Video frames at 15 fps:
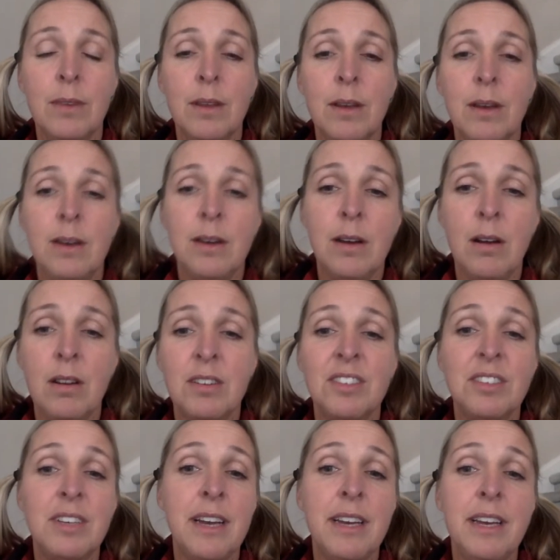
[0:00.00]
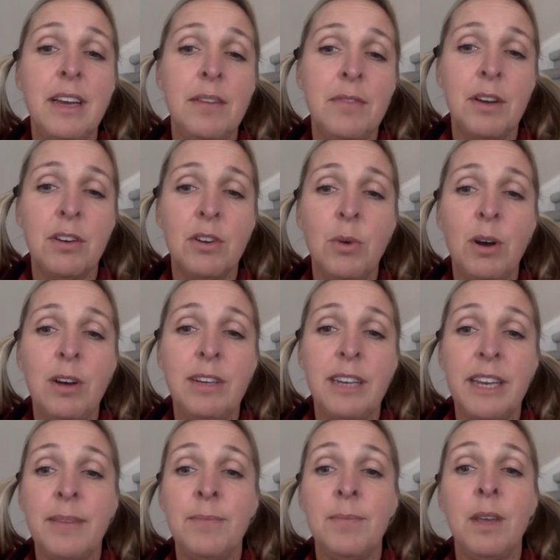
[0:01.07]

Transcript: our study of air quality.